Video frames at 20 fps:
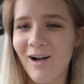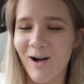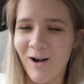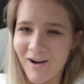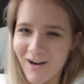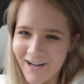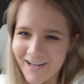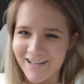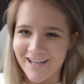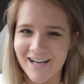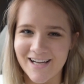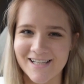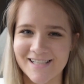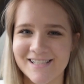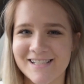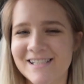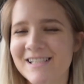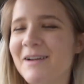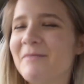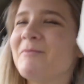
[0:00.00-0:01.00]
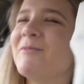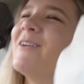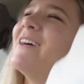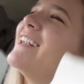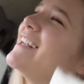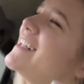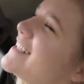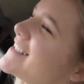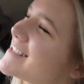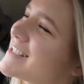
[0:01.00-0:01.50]
Alright guys, step
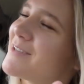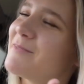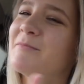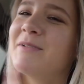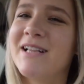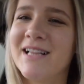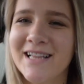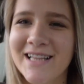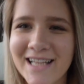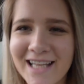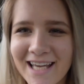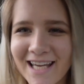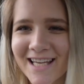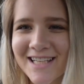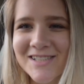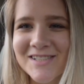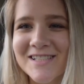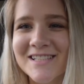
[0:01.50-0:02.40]
one is complete.